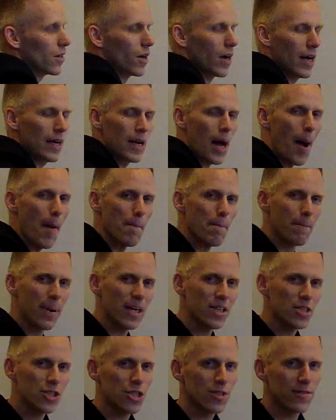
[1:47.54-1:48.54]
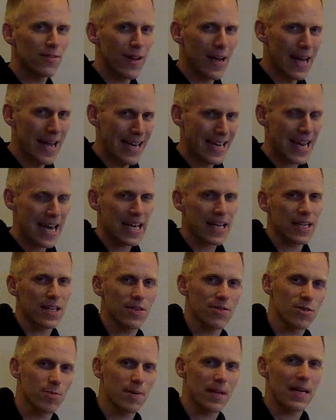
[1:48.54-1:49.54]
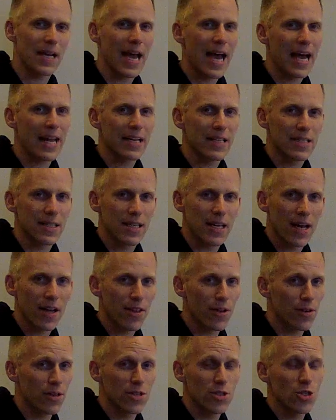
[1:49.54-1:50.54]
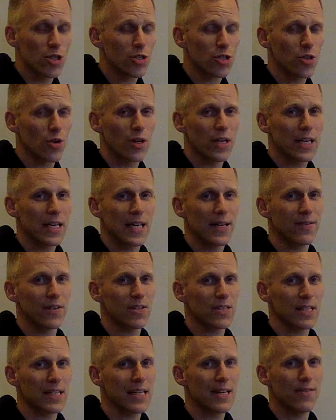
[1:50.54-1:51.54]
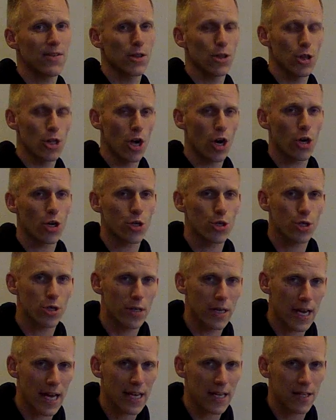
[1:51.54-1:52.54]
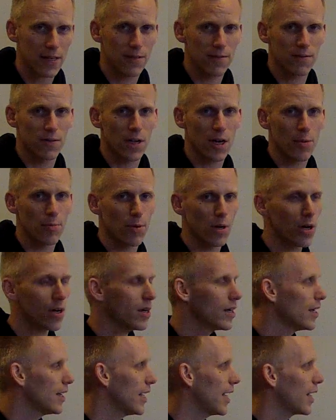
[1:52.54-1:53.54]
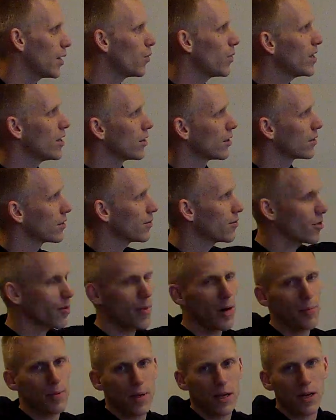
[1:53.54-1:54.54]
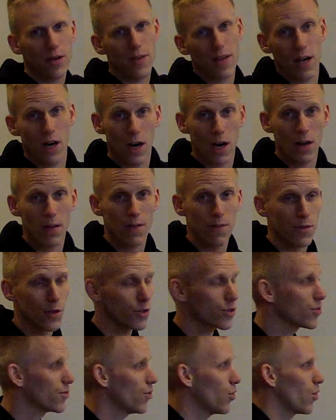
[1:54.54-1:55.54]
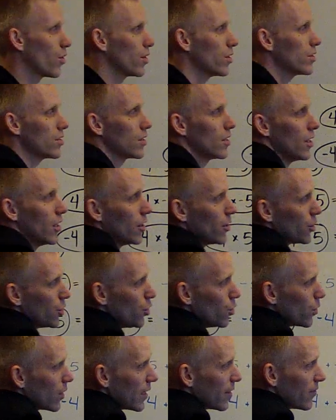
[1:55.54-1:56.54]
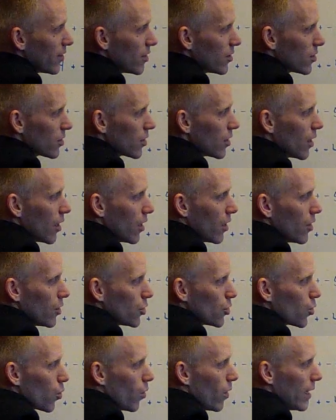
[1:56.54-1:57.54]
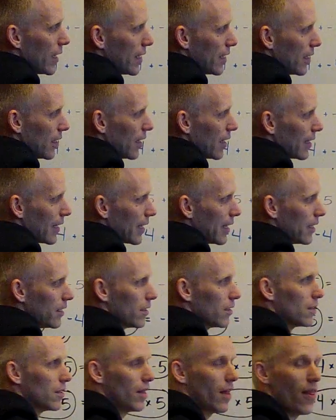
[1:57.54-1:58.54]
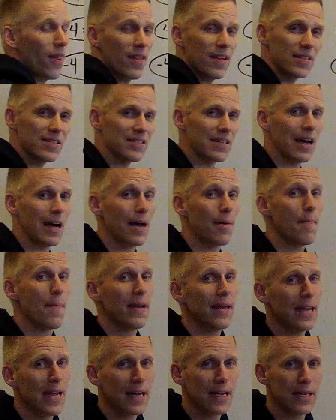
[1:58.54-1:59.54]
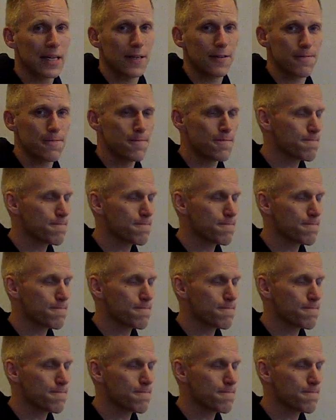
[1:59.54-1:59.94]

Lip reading: Right? A bunch of negatives being added together is just going to give us an even larger negative number, and we learn from up here that all of those 4s do give us 20, again, this time negative.